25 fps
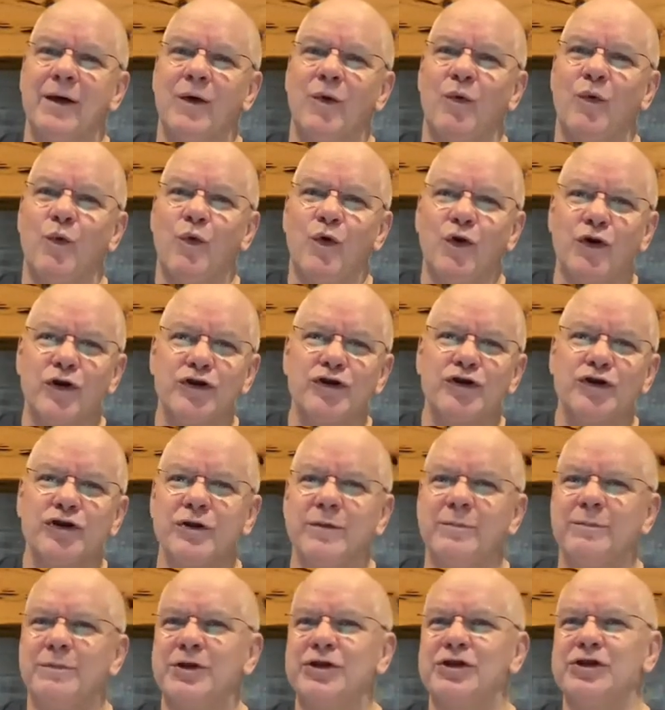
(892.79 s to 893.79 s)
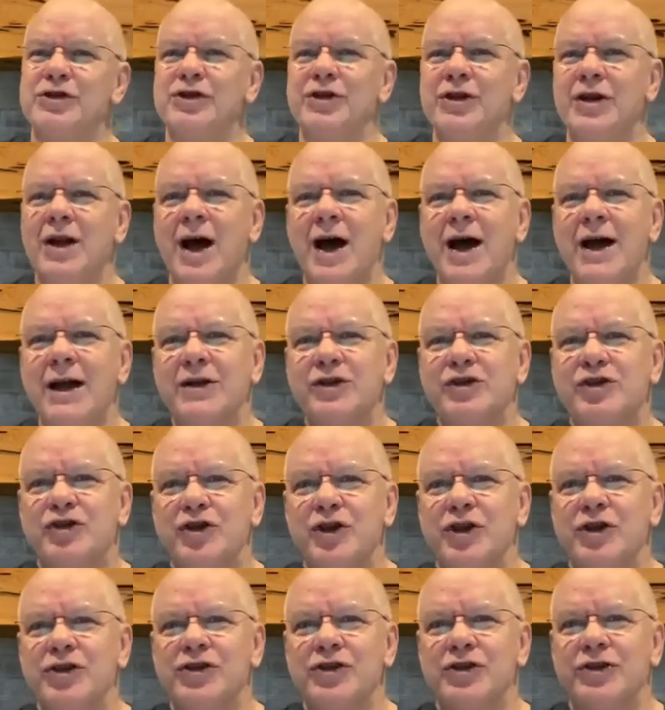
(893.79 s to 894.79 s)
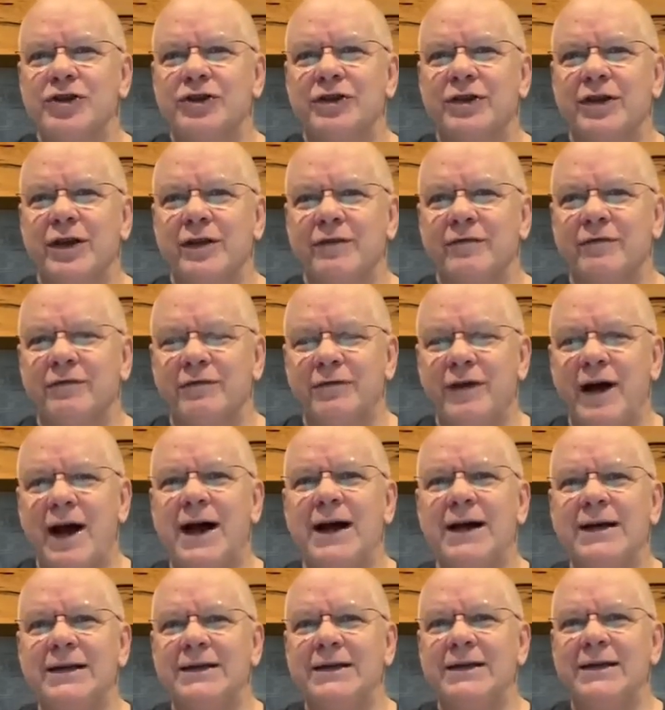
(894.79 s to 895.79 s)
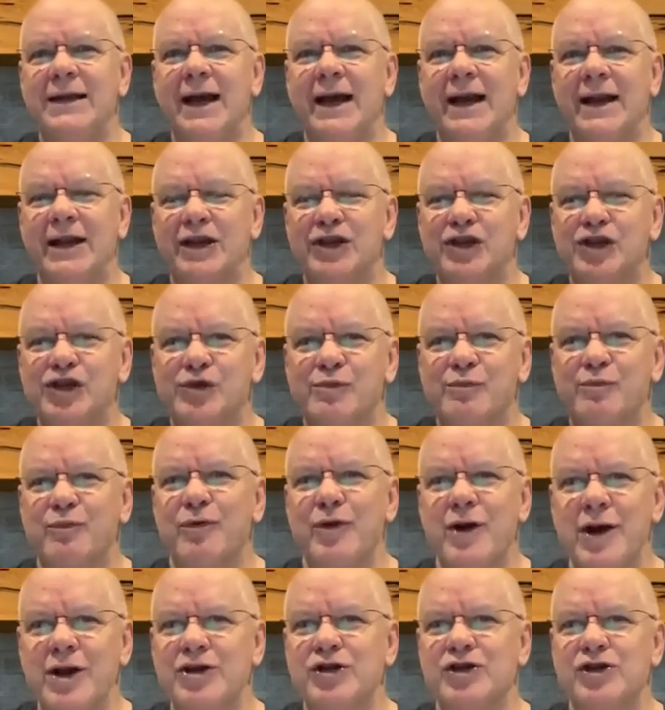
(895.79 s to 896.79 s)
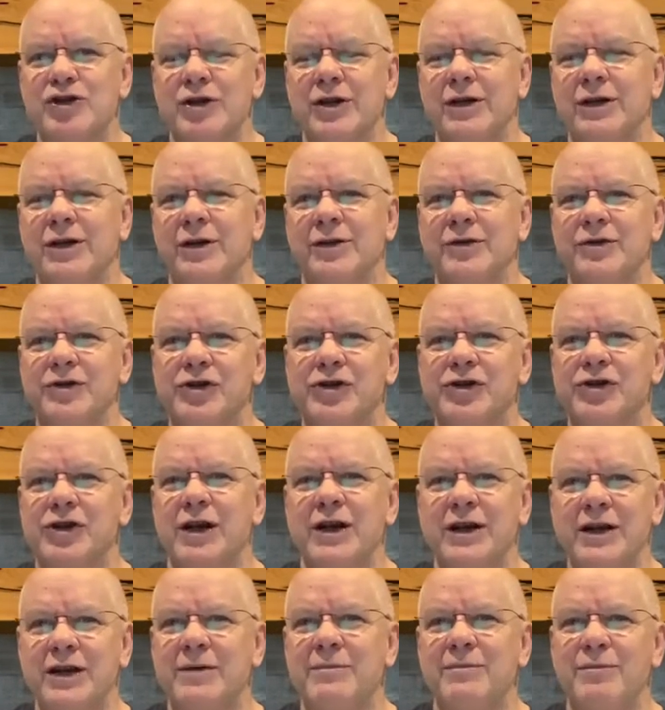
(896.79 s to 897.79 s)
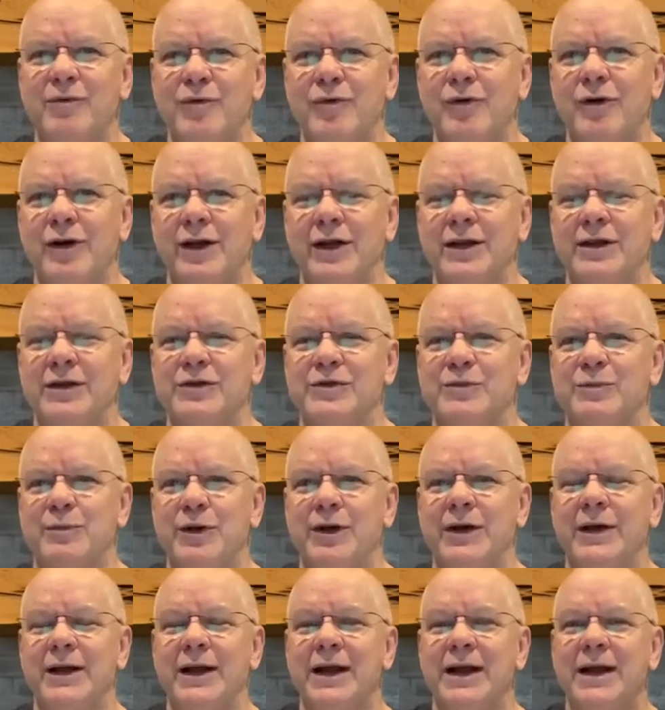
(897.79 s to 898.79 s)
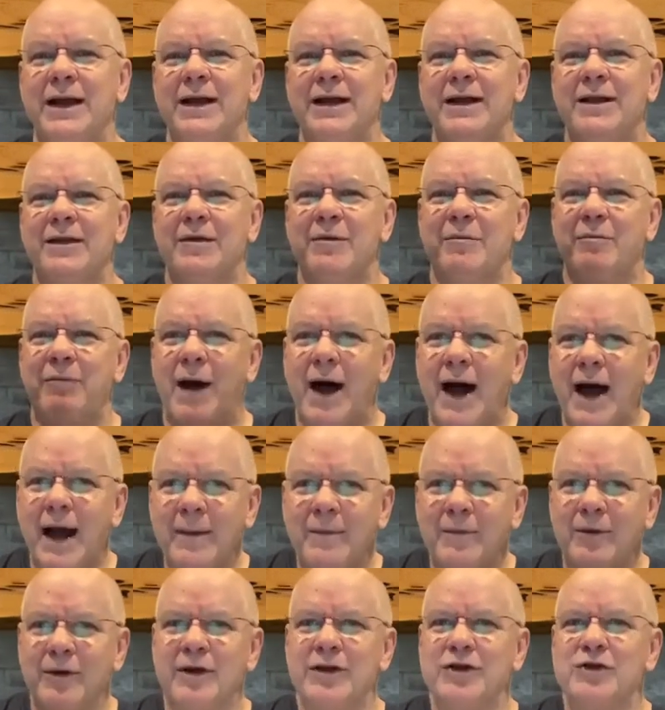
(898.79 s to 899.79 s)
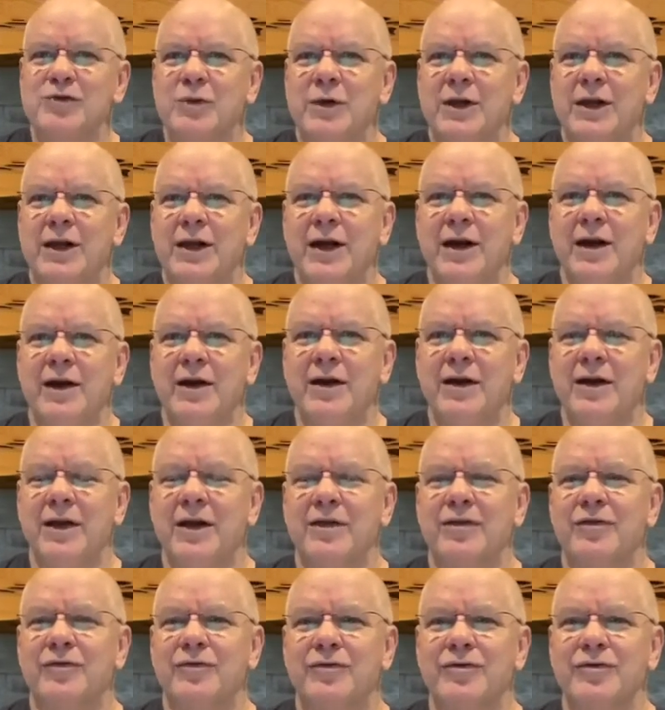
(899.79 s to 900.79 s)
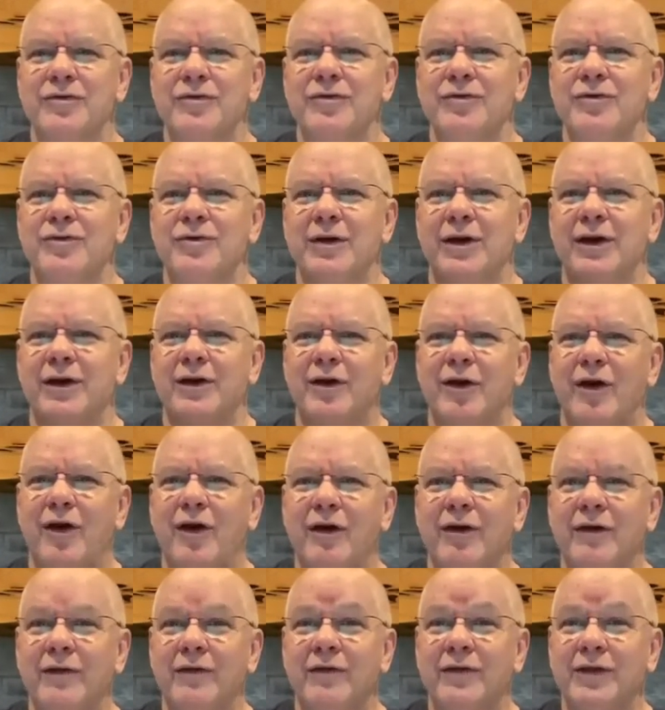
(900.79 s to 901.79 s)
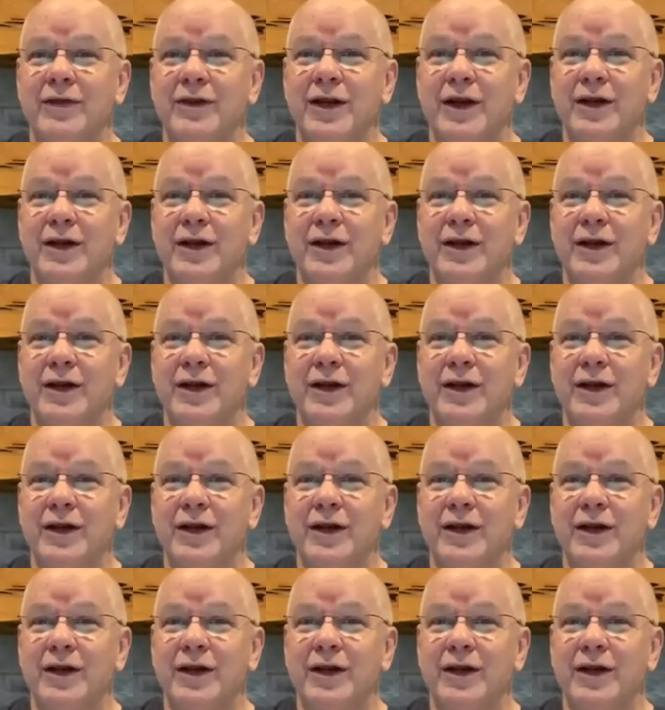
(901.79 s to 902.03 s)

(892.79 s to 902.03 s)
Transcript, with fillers: worship is not just confined to that expression on sunday mornings but the bible as we carry it through and all of the